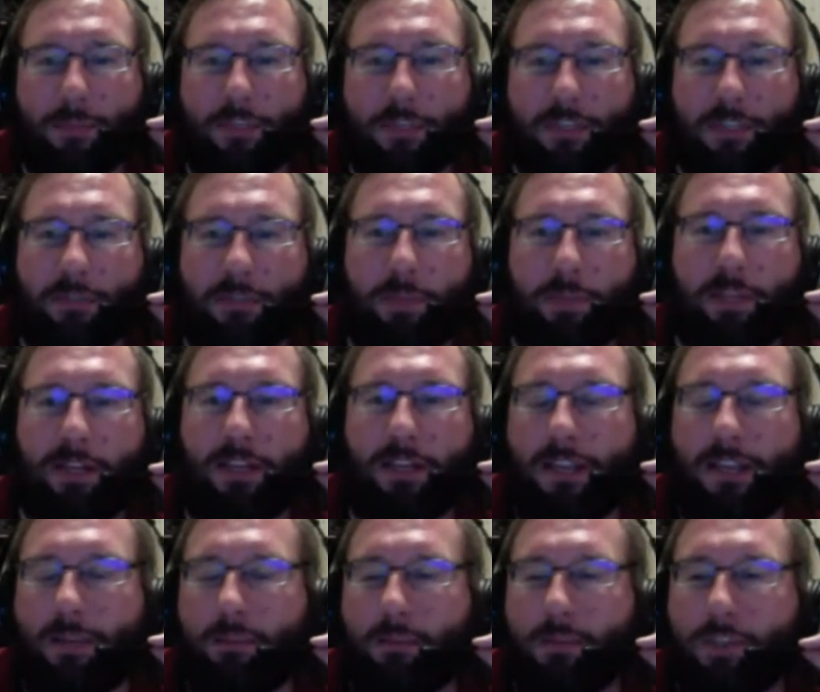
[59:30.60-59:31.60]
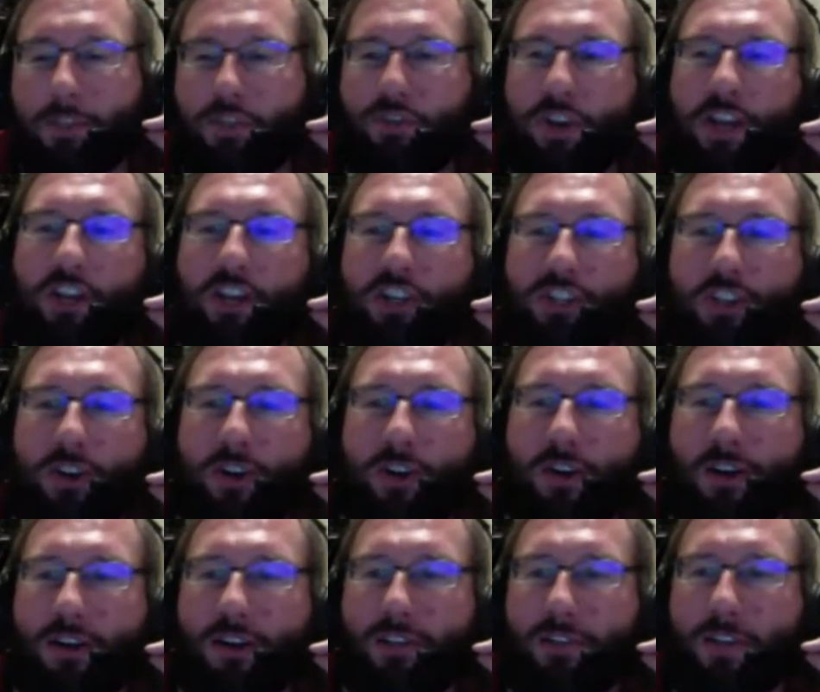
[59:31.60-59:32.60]
this has been a strange
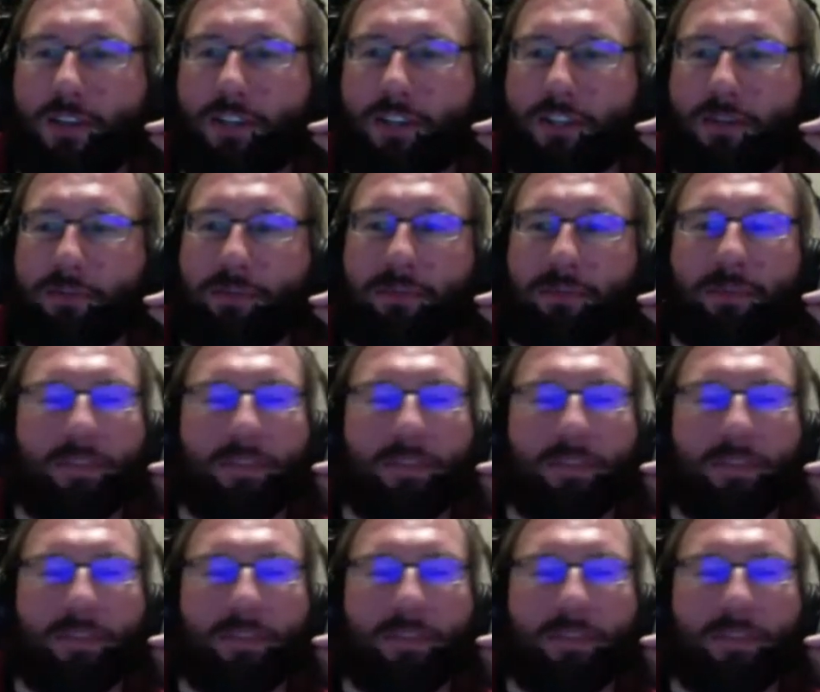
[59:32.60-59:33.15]
historical artifact.